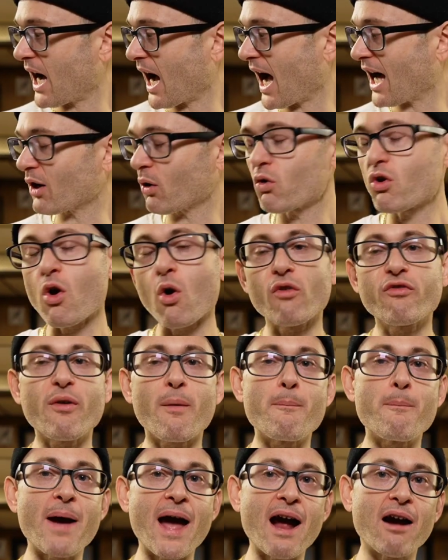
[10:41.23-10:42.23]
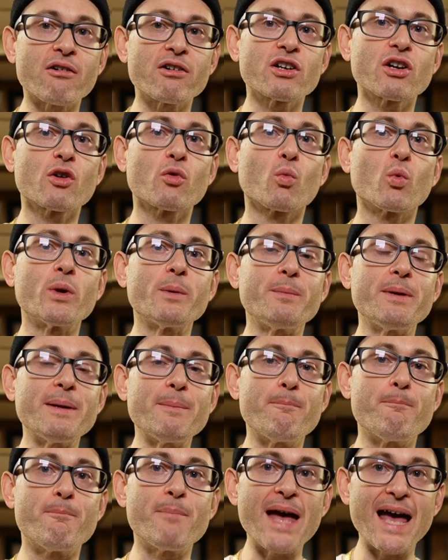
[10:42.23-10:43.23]
I don't know if a mariner would be
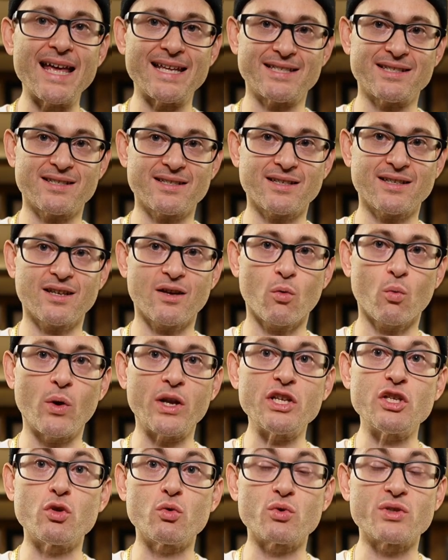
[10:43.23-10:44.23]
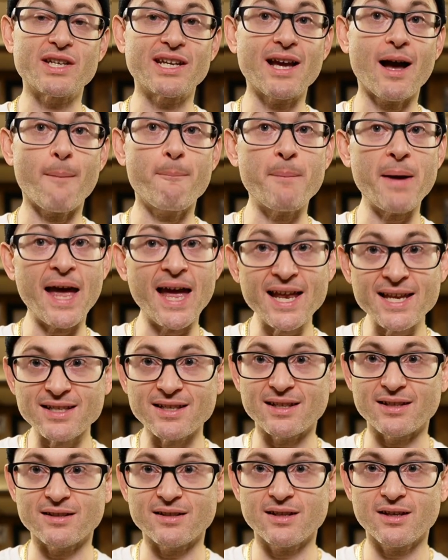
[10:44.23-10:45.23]
best when using a
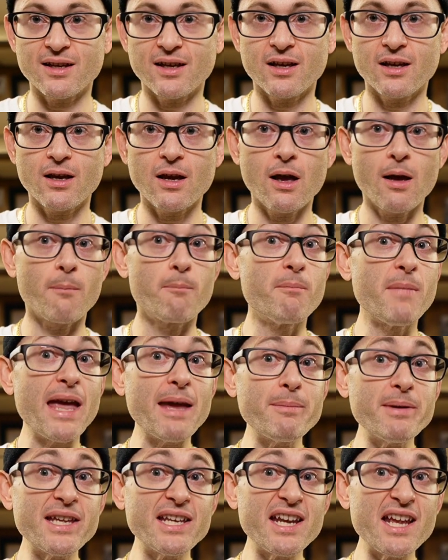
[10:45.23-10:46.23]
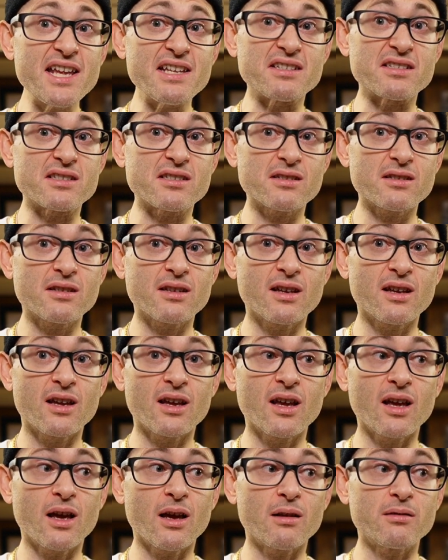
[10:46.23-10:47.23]
pendant. Maybe it is.
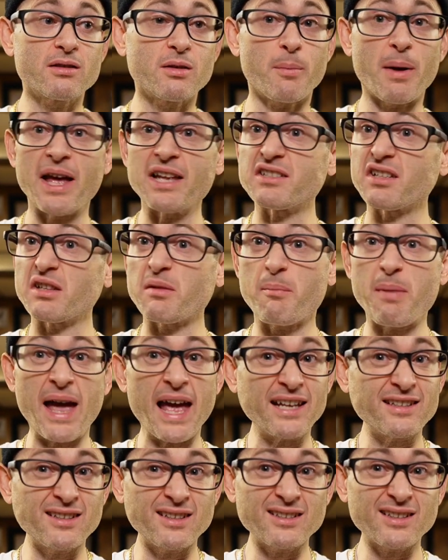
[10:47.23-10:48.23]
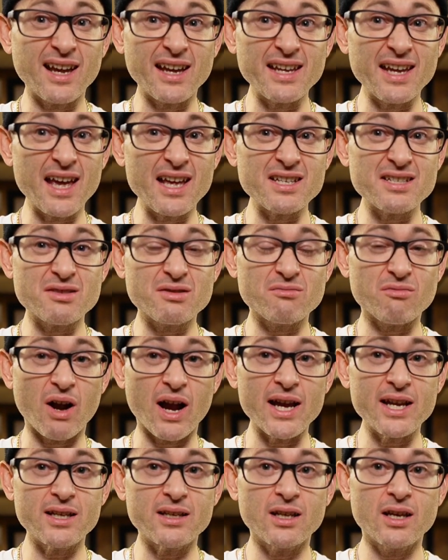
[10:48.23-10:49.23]
Depends on the pendant, I guess,
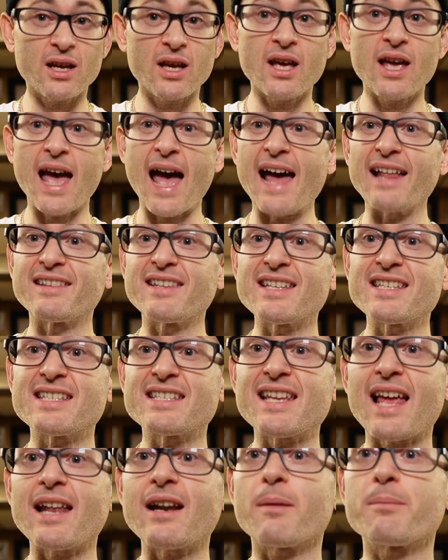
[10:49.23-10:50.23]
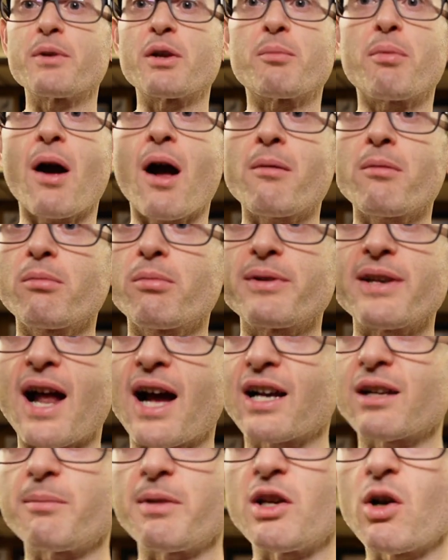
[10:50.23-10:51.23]
right? At this setup, you're probably
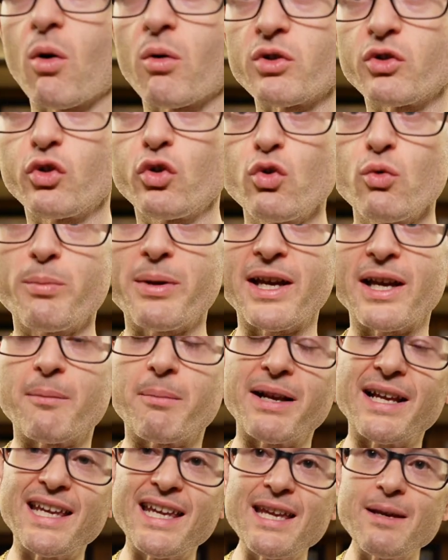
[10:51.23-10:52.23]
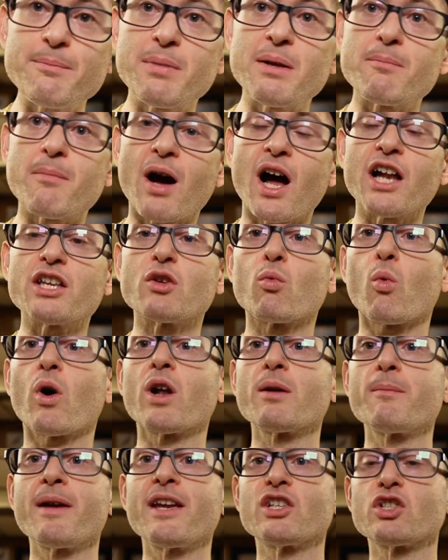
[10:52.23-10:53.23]
not going to be going too big, but keep in mind you
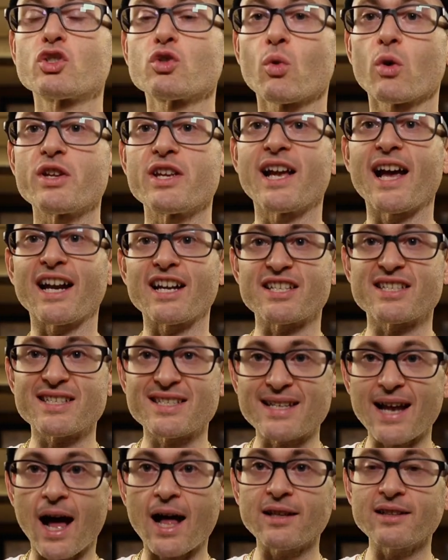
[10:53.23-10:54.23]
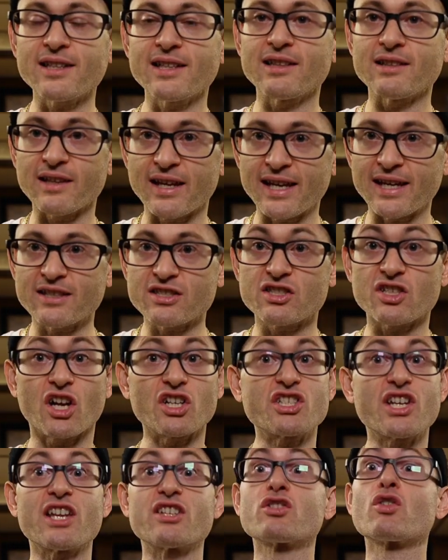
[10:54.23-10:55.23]
want to make sure you got a solid link
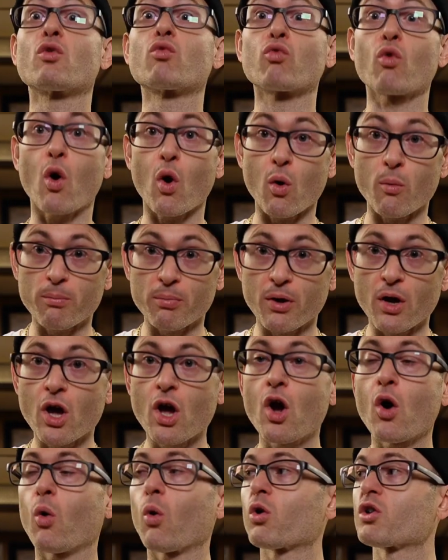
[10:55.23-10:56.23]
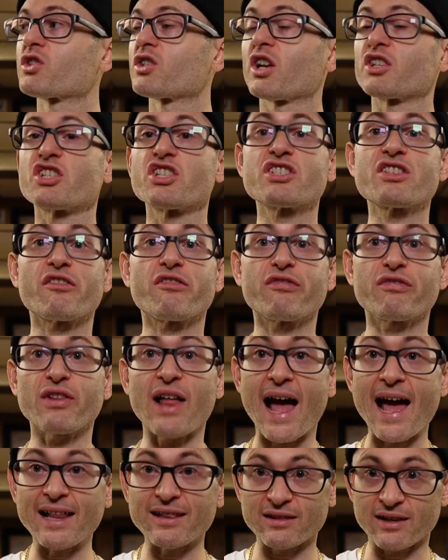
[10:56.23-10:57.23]
such as the rope or such as the
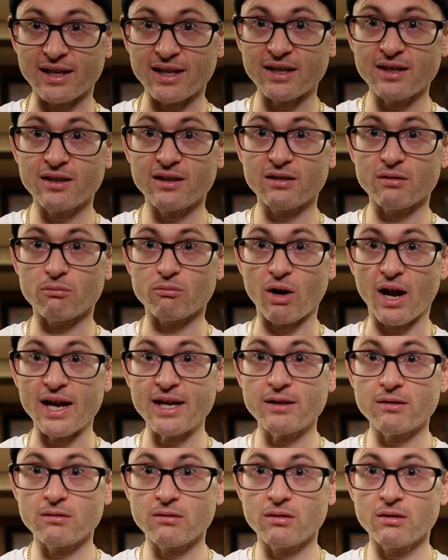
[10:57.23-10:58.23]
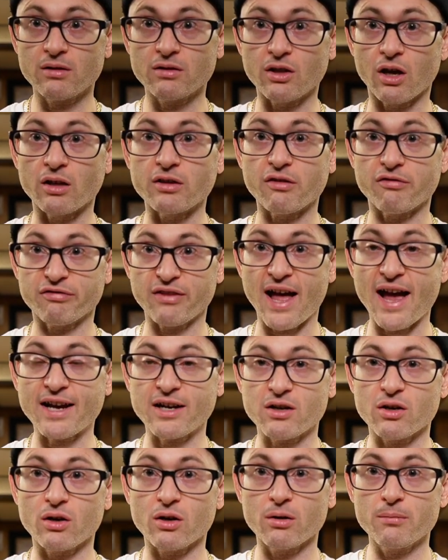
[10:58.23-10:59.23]
flat link, right? The
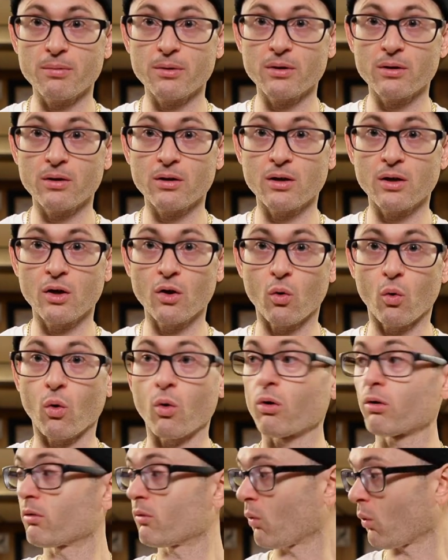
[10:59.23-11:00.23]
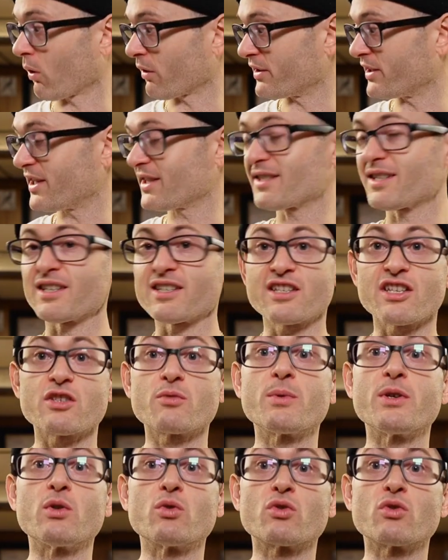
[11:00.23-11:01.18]
flat curb, or in this instance, we